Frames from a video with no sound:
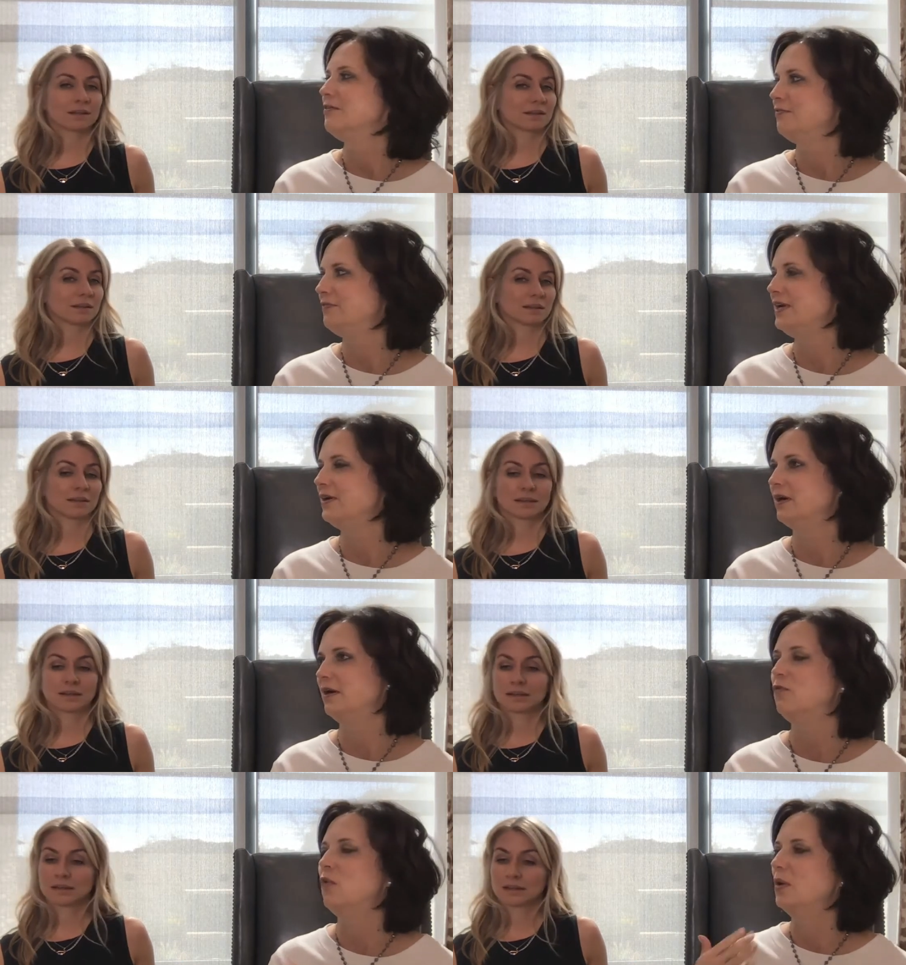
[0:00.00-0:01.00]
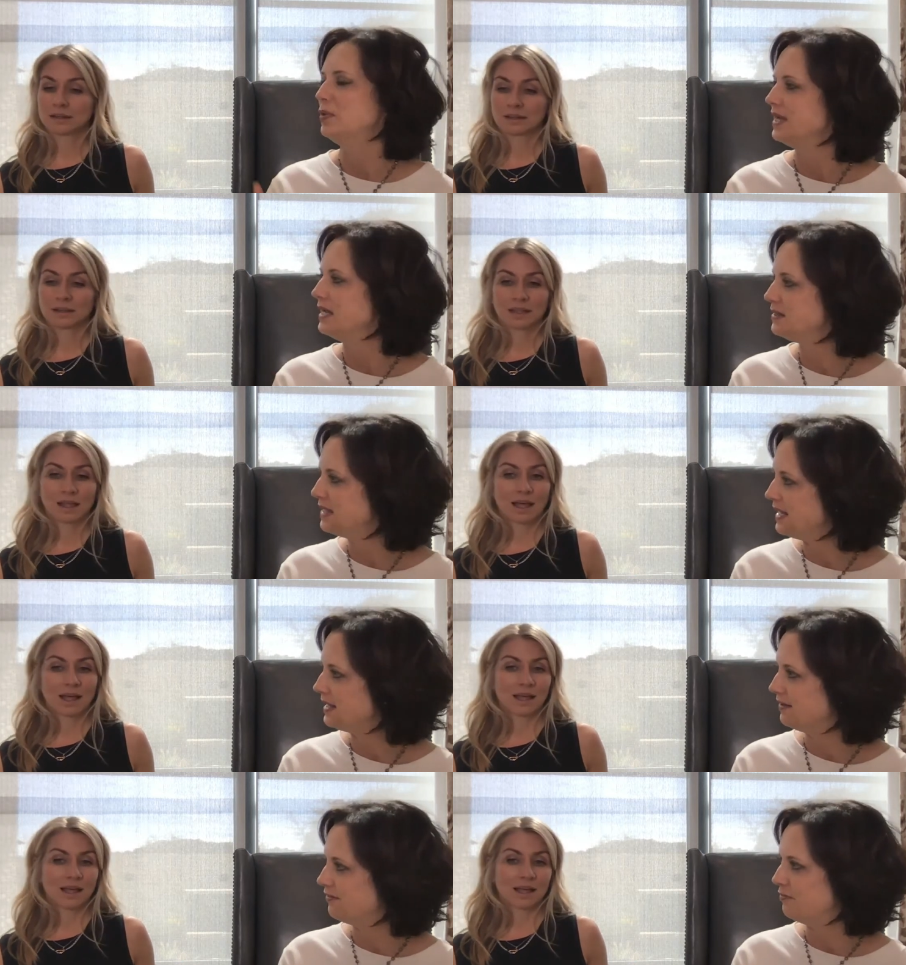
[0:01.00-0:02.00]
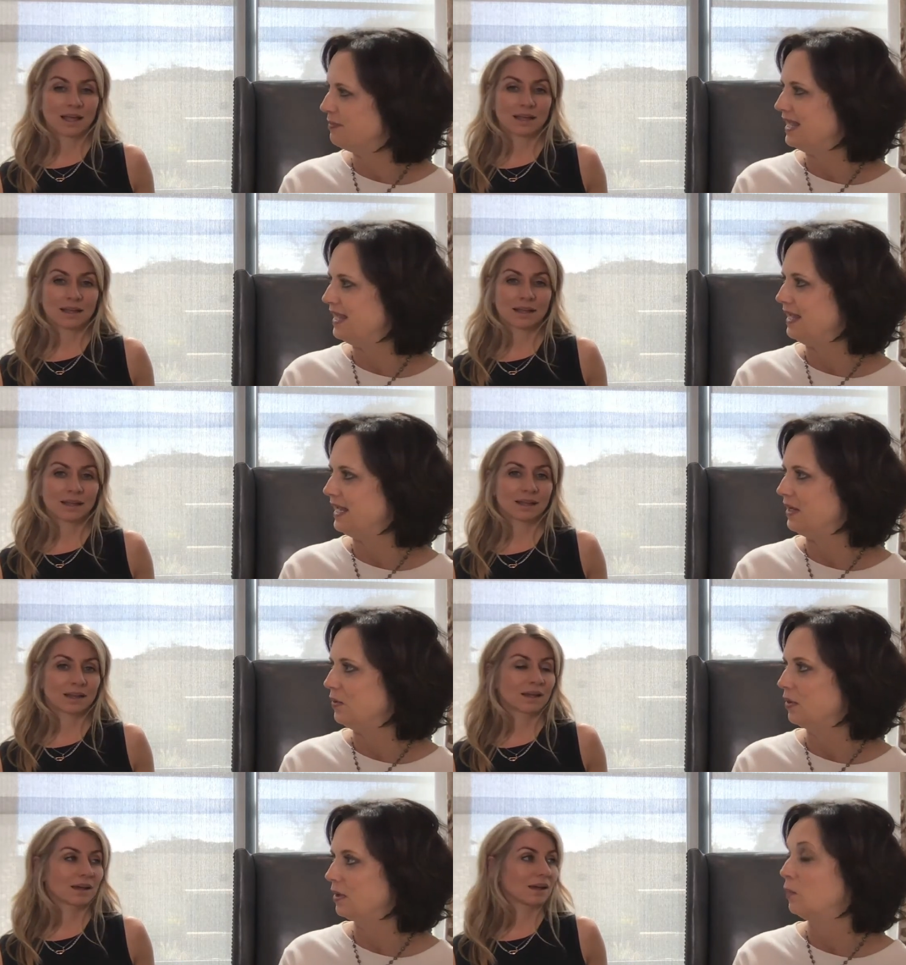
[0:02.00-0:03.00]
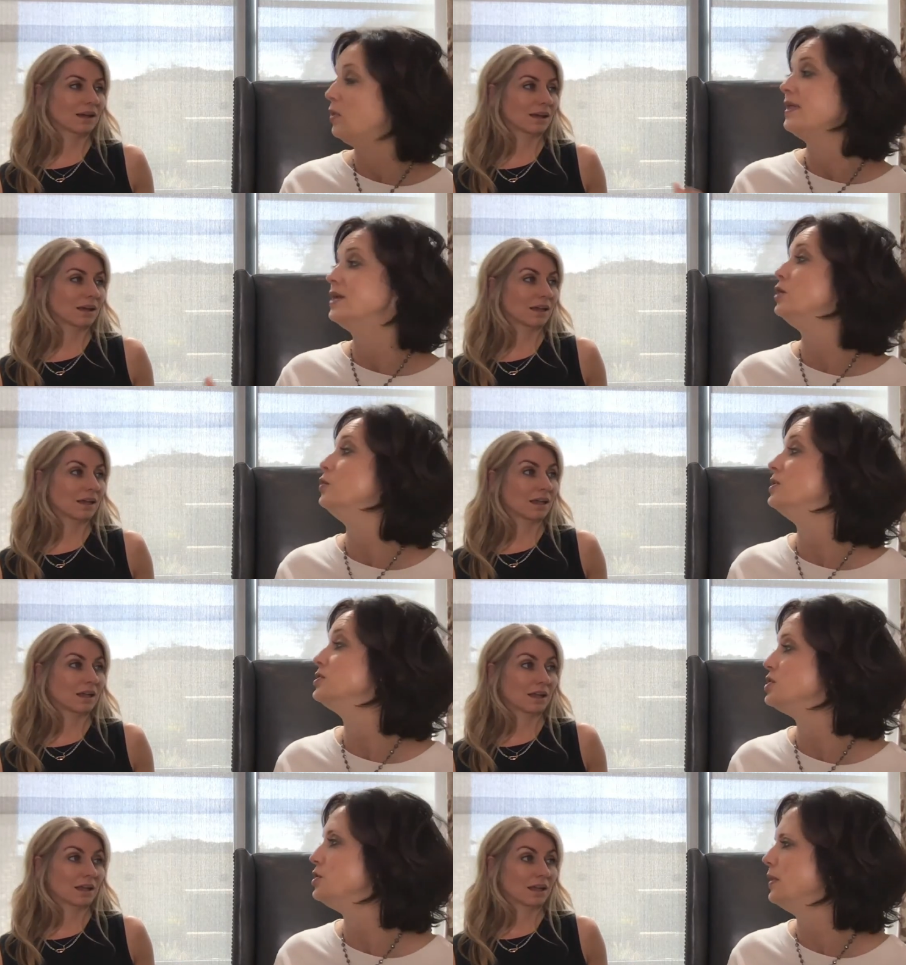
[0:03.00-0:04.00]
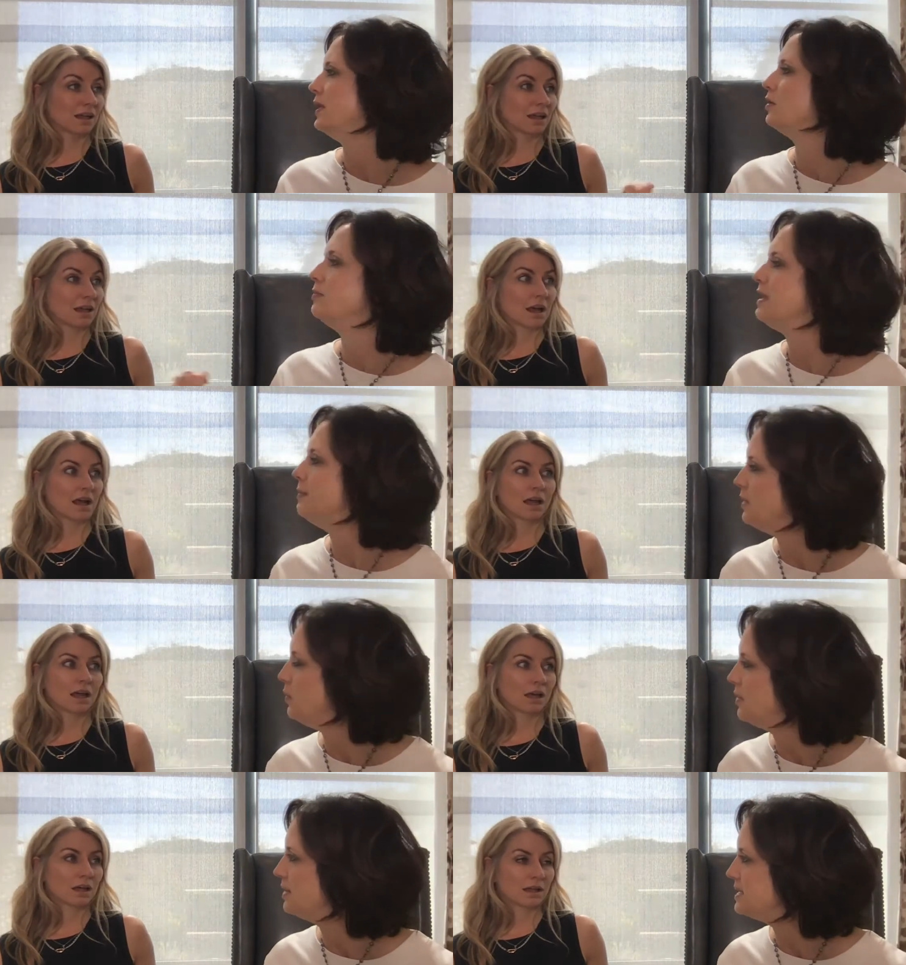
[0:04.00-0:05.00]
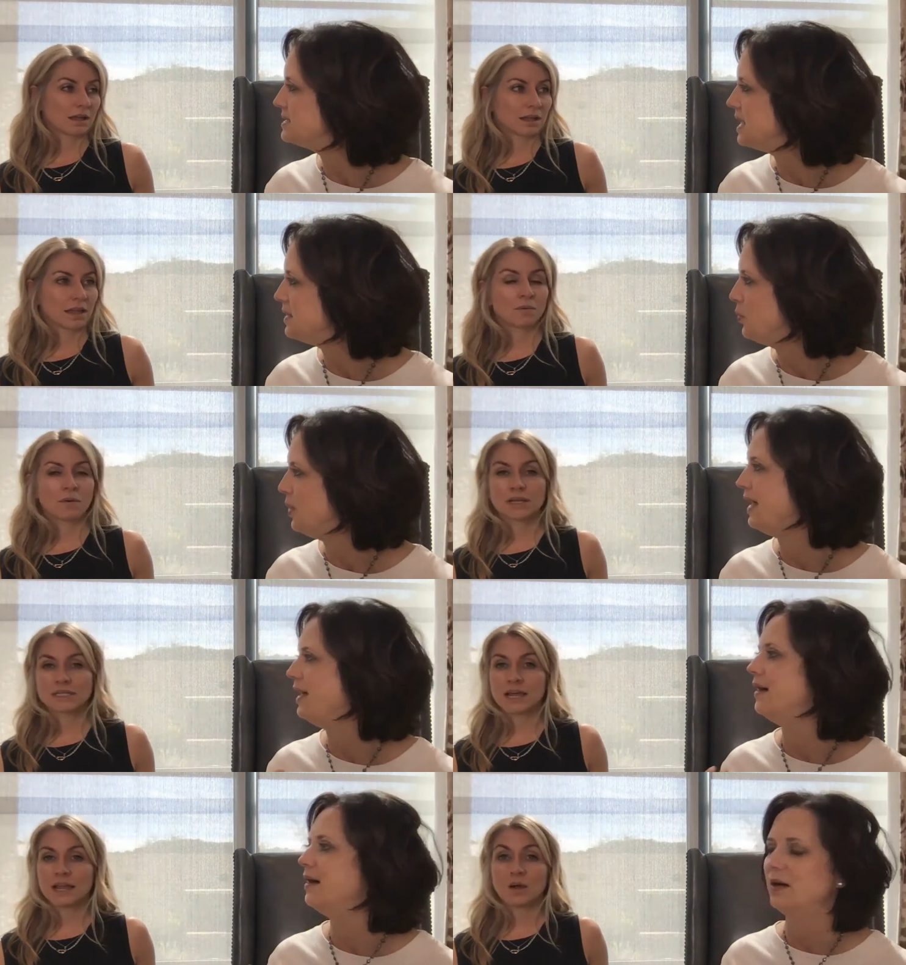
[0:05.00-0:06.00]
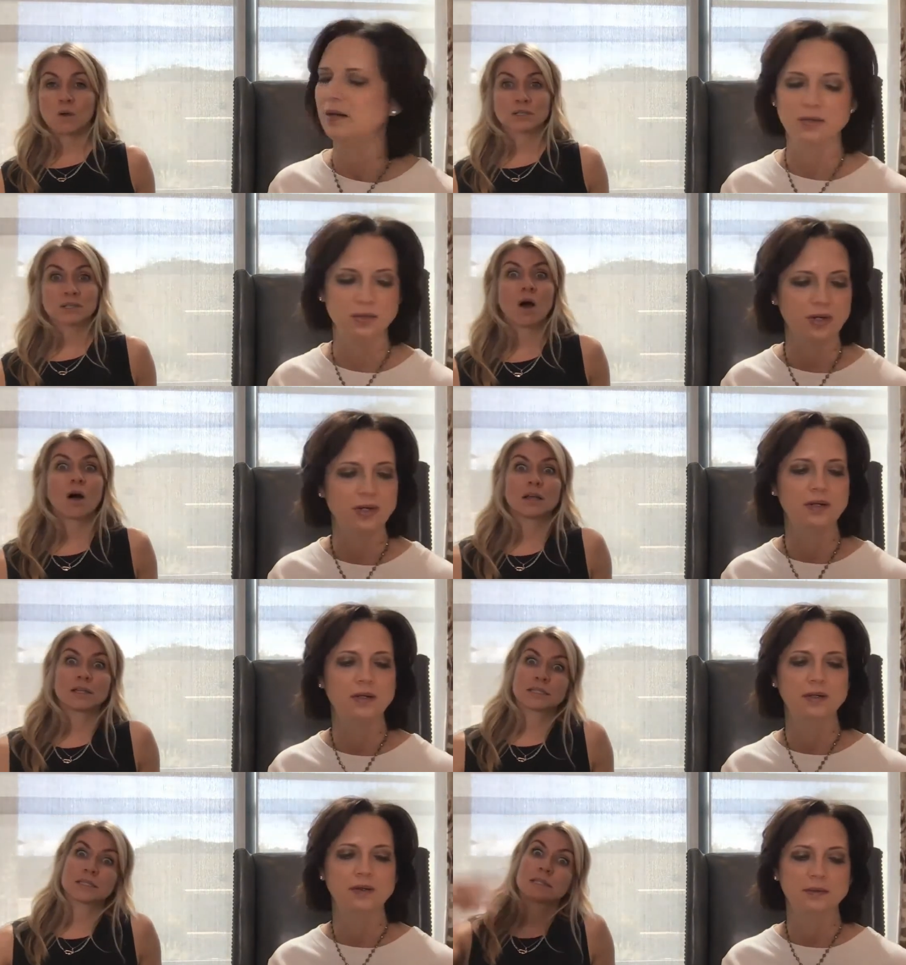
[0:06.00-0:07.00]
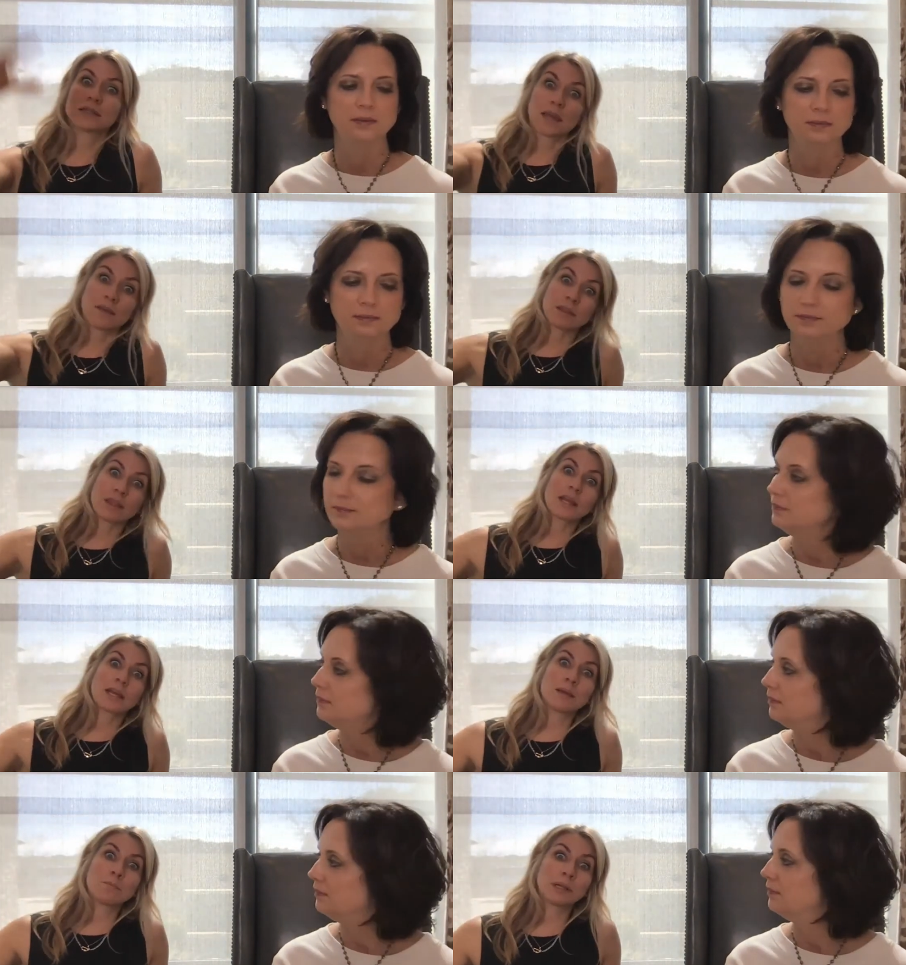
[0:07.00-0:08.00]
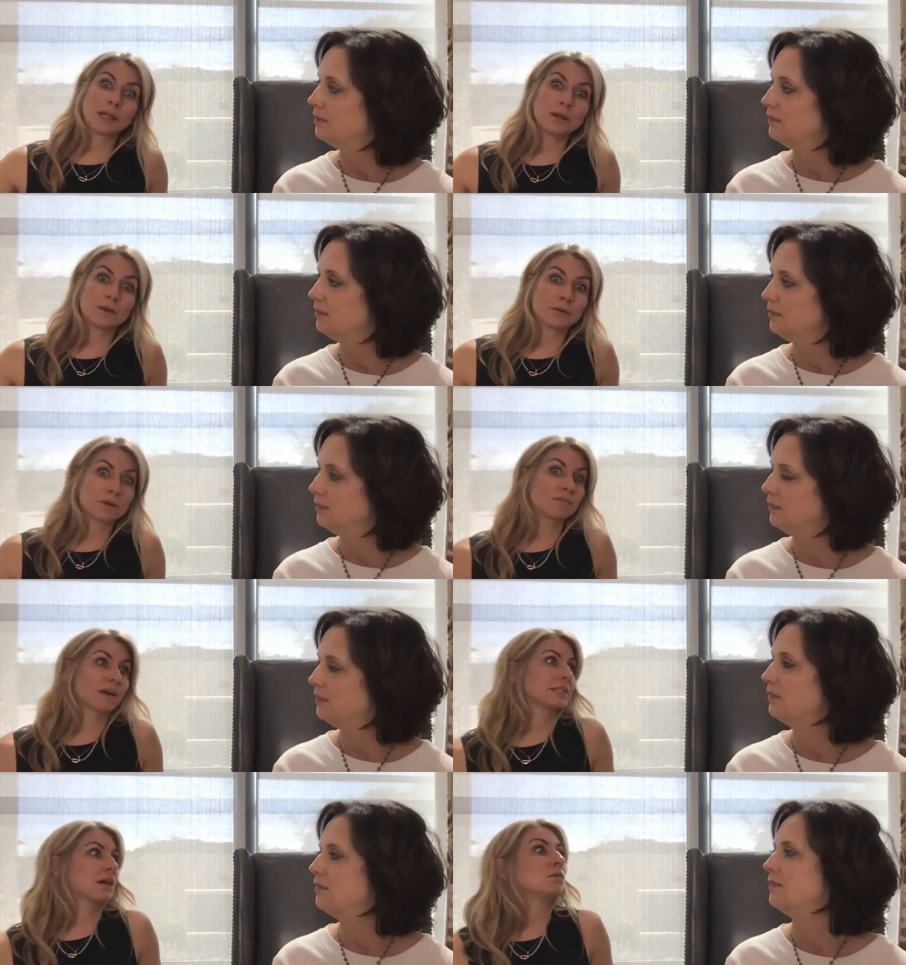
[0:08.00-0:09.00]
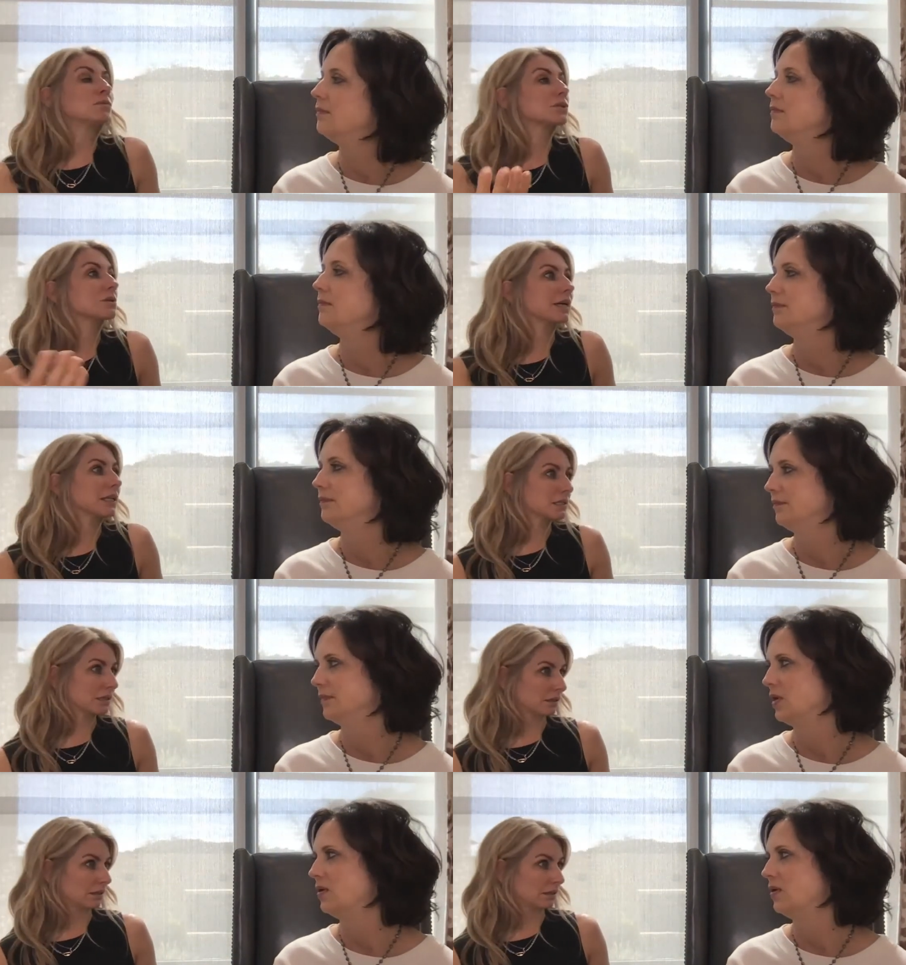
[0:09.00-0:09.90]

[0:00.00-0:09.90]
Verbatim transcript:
Speaker 1: Fear of what will they think of me, or, well, then who will do it? Or maybe it won't get done
Speaker 2: well. Or is everything going to implode if I don't do it?